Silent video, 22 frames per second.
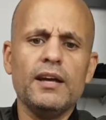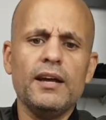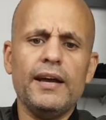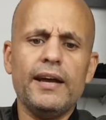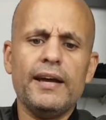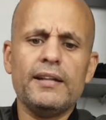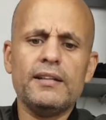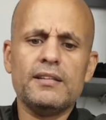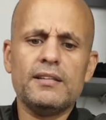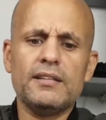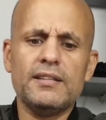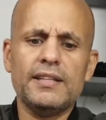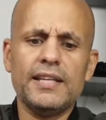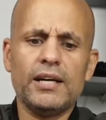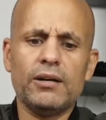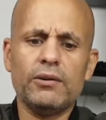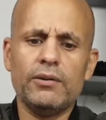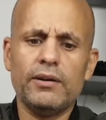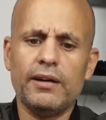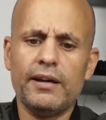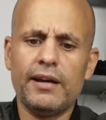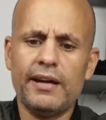And
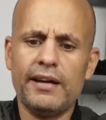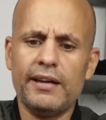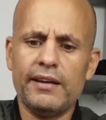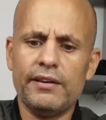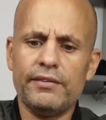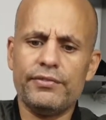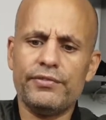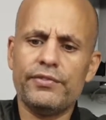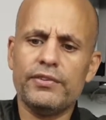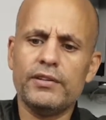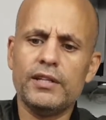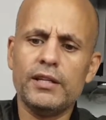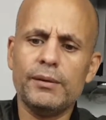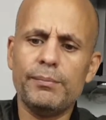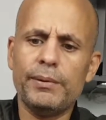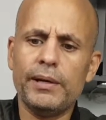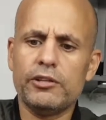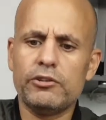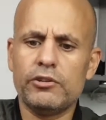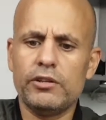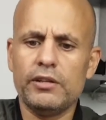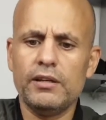now I have the
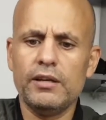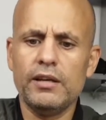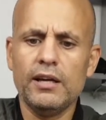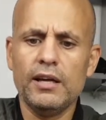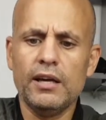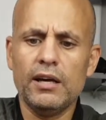battery